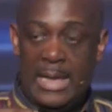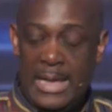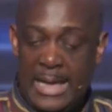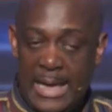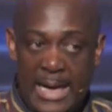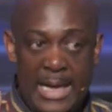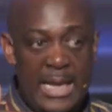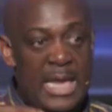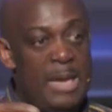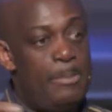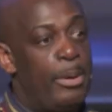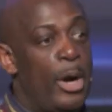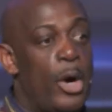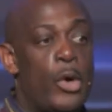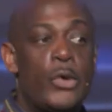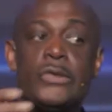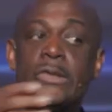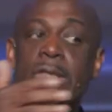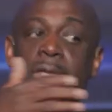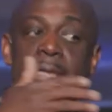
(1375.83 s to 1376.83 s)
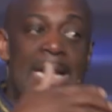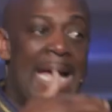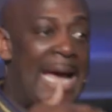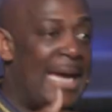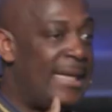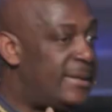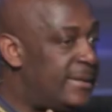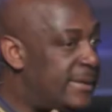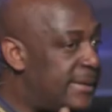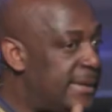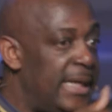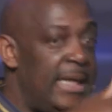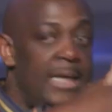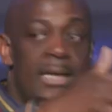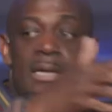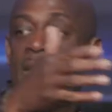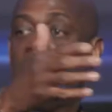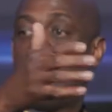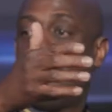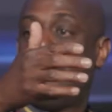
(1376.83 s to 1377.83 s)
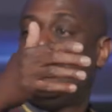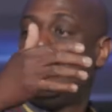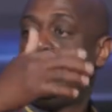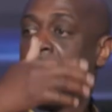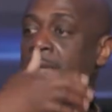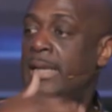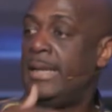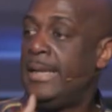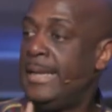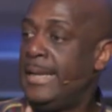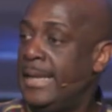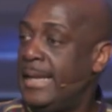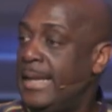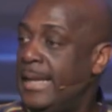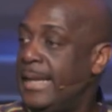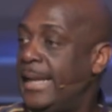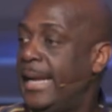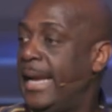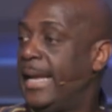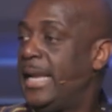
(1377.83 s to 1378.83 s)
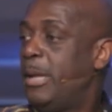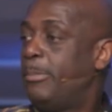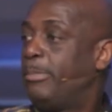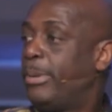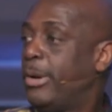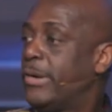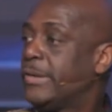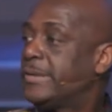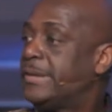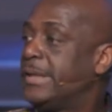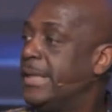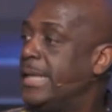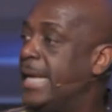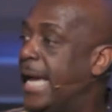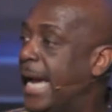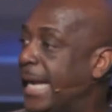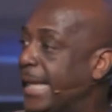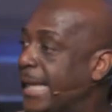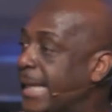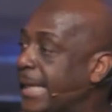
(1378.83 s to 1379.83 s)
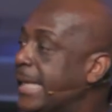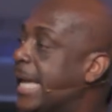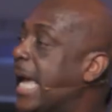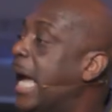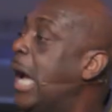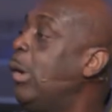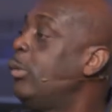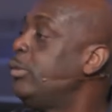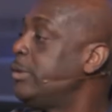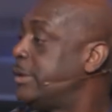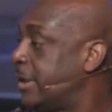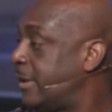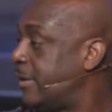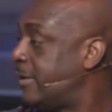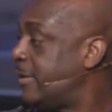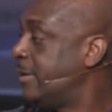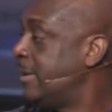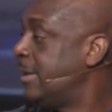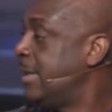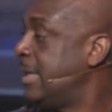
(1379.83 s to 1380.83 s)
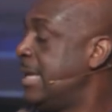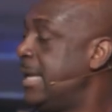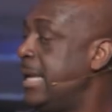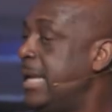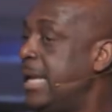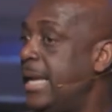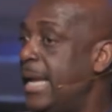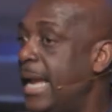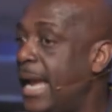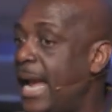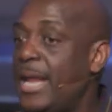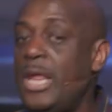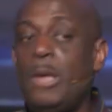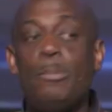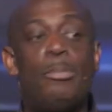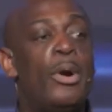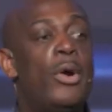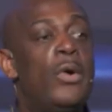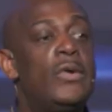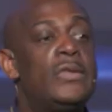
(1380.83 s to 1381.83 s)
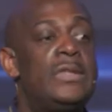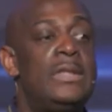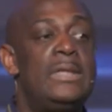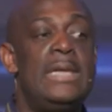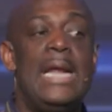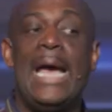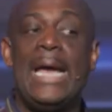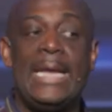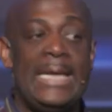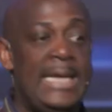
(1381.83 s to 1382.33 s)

Any person I see, any person I encounter, any person I